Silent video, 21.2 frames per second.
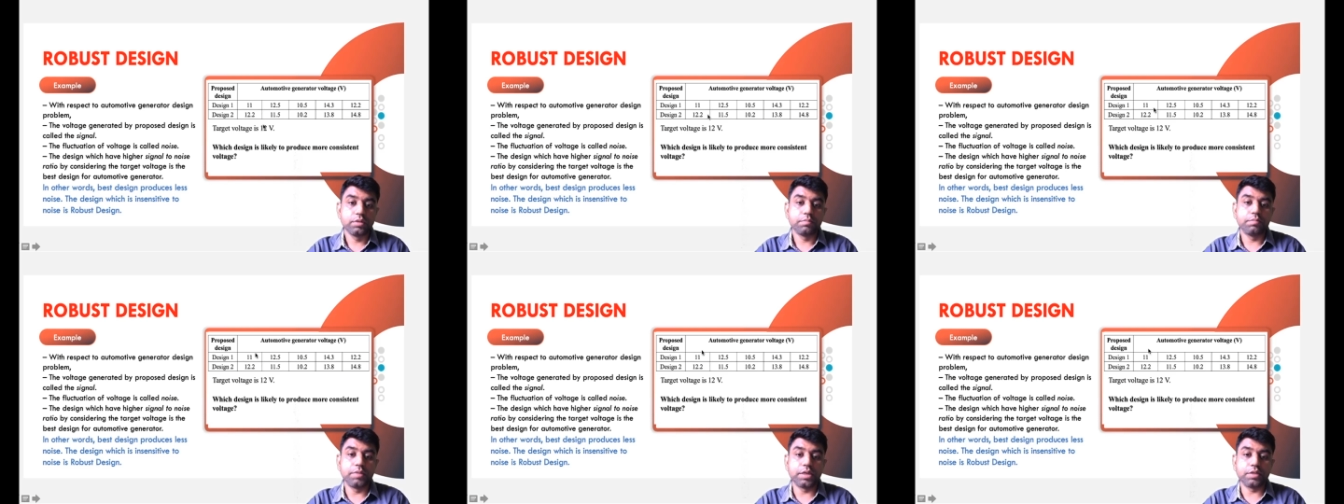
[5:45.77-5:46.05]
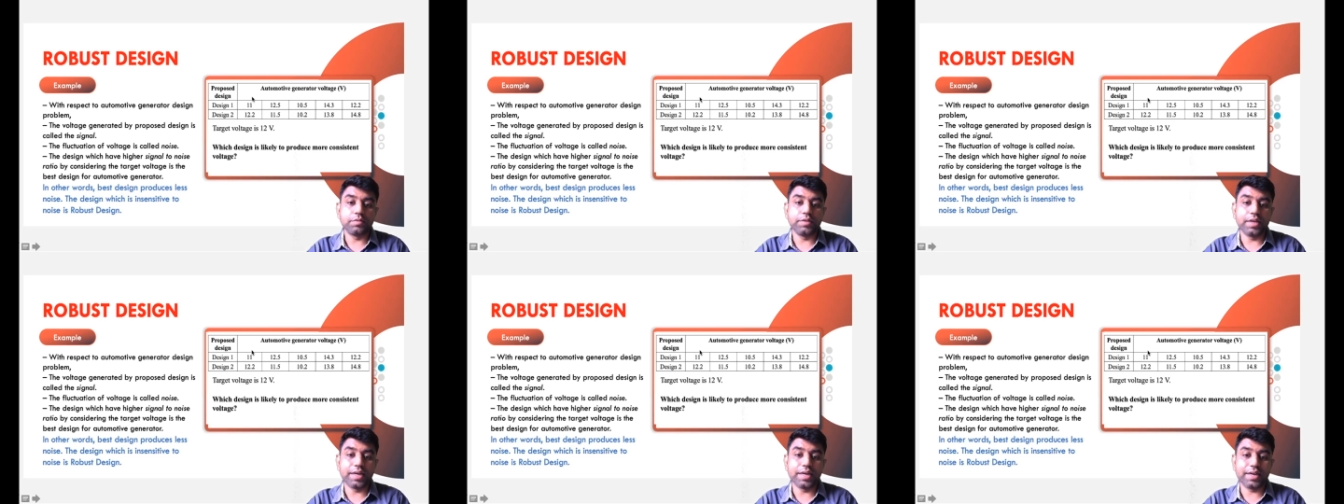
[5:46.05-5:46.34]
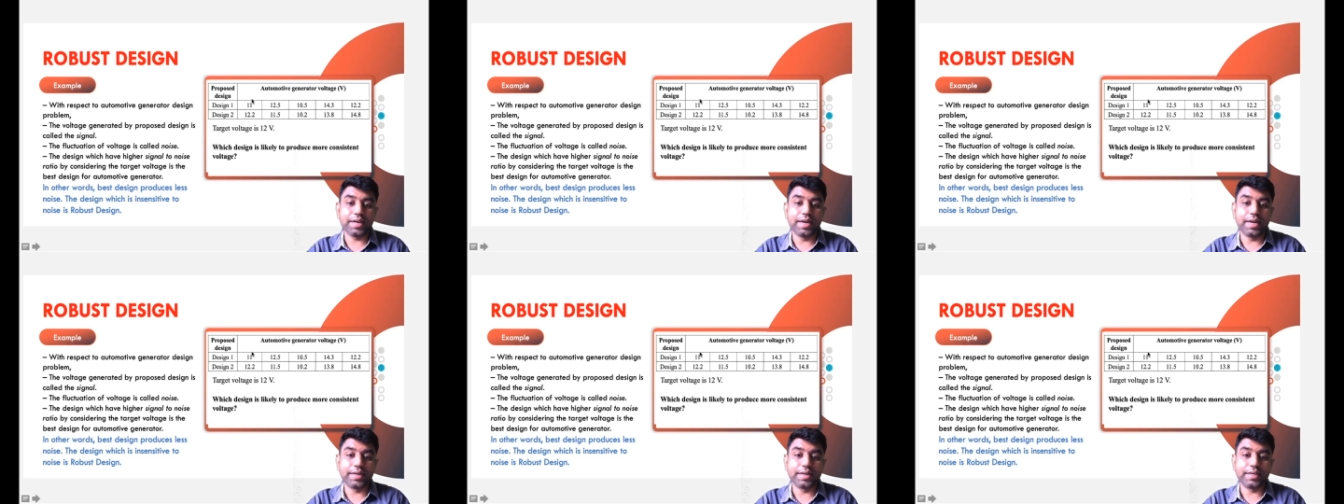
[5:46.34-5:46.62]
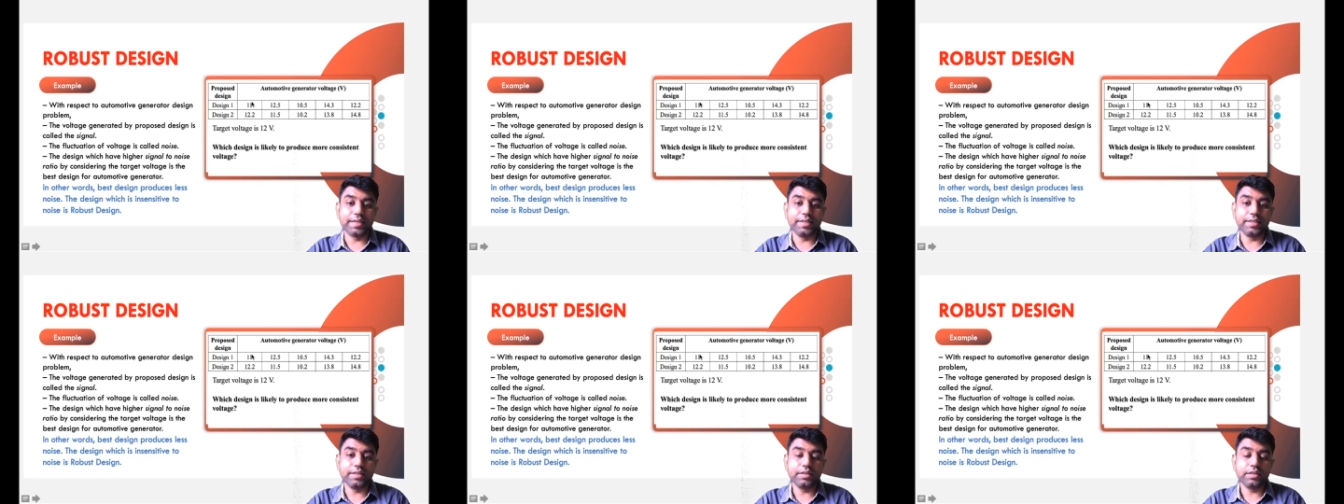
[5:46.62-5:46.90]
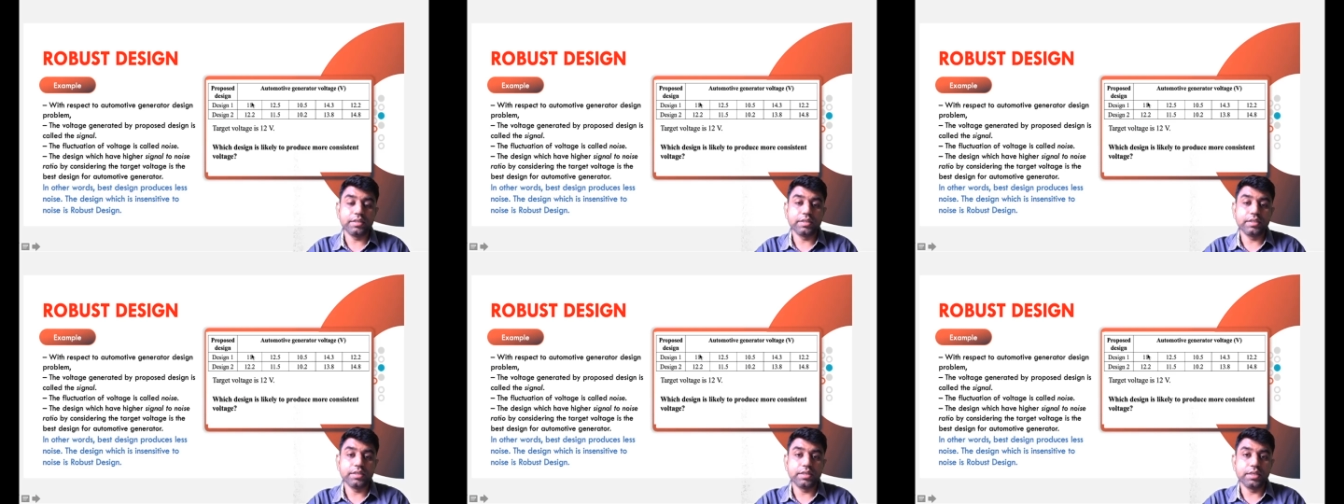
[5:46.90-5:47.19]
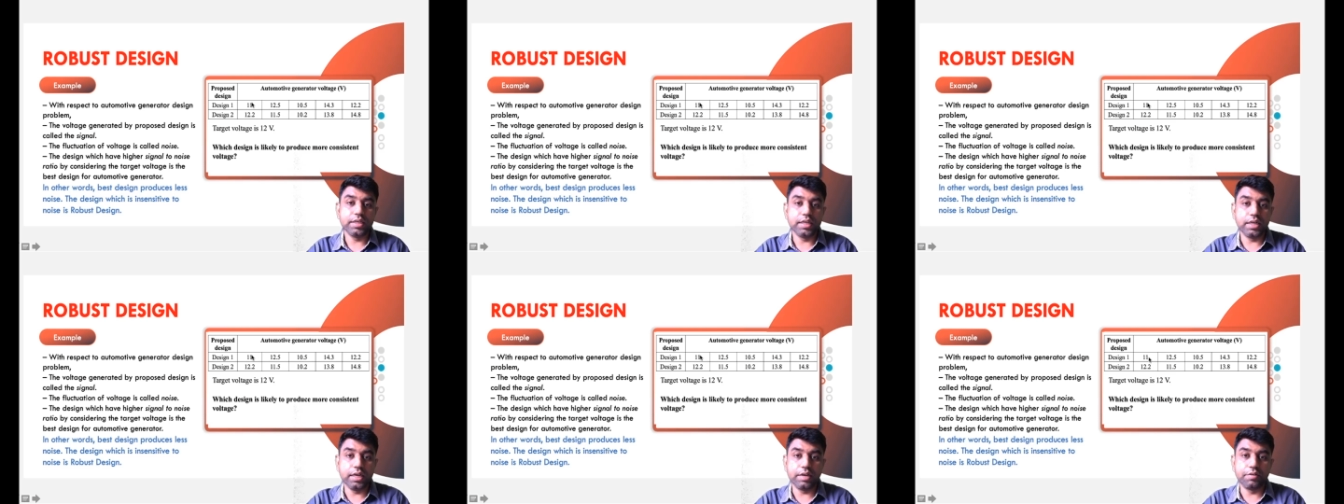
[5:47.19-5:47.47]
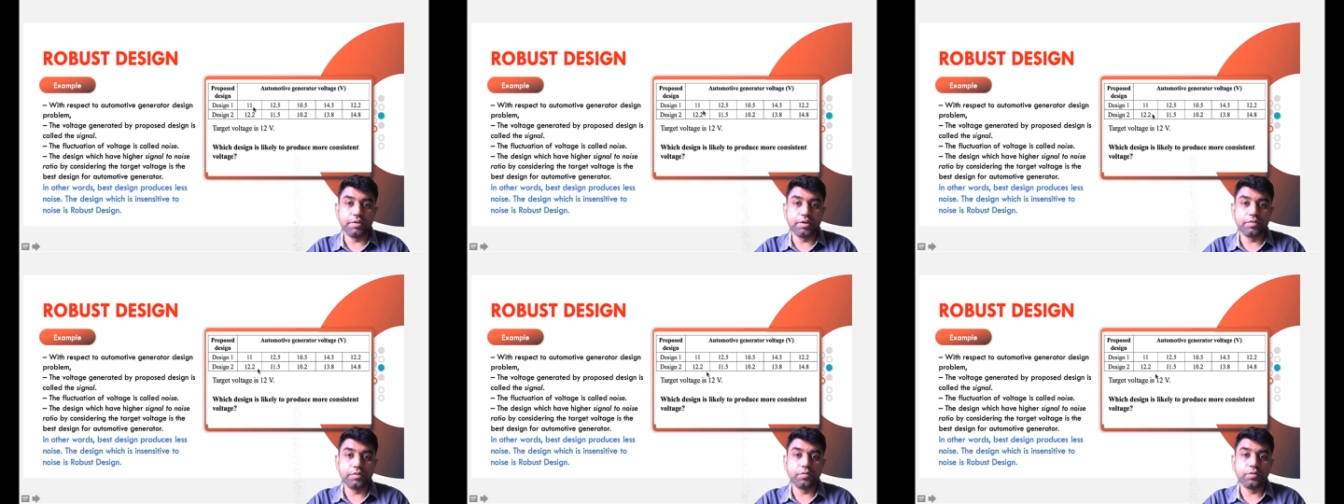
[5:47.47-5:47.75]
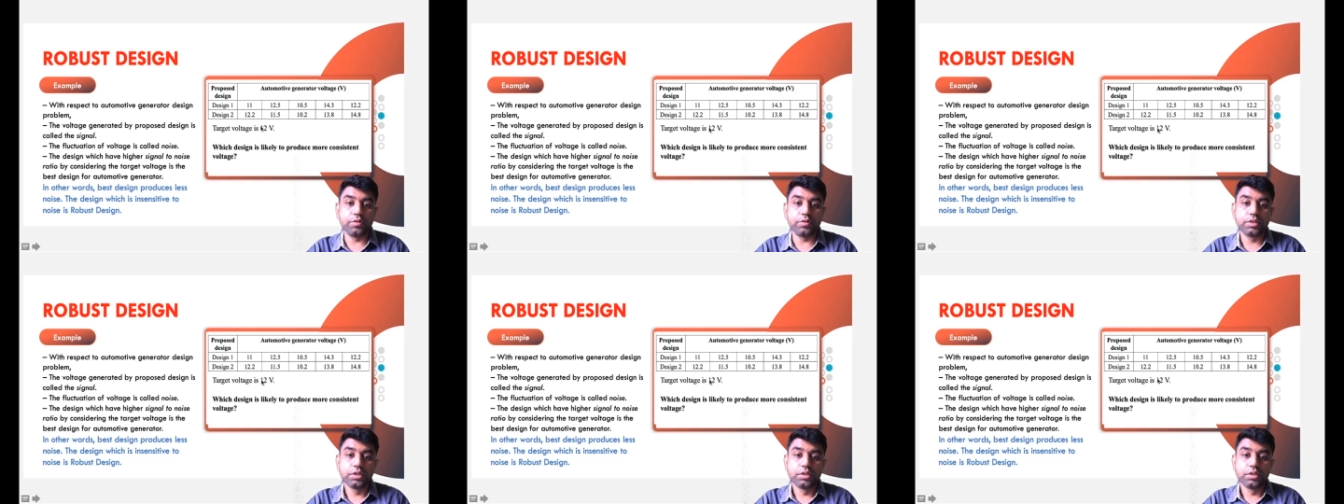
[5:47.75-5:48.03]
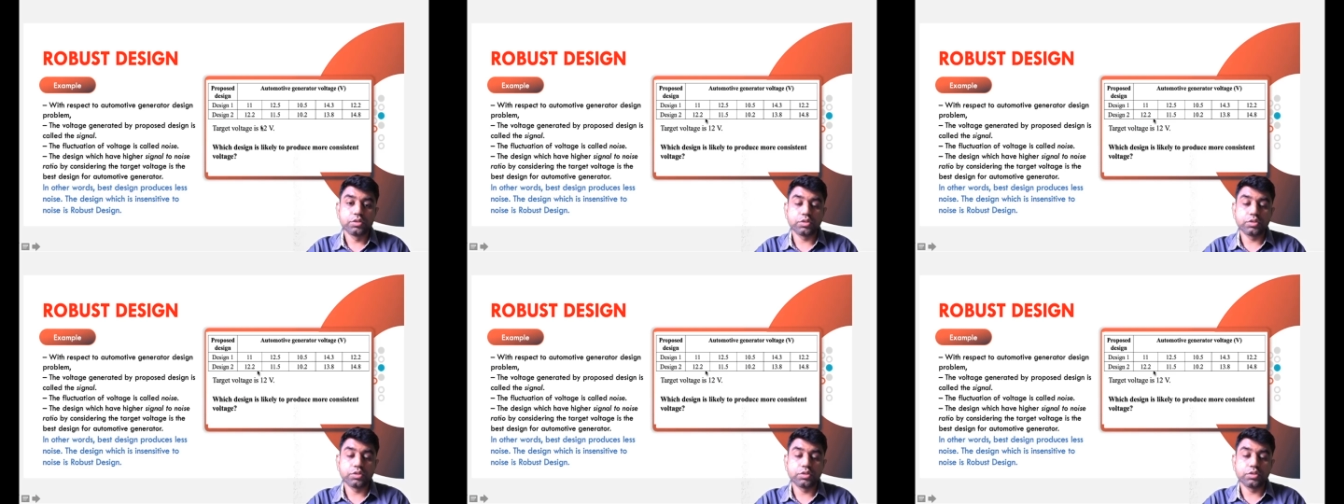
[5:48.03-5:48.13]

but we are getting 11 volt.